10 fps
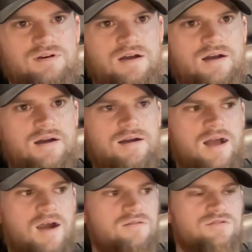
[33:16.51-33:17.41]

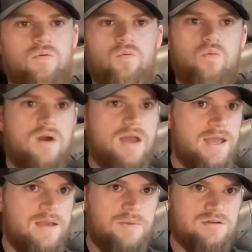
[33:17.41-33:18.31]
I was a
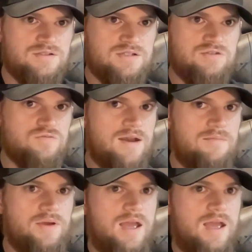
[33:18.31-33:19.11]
way better sales rep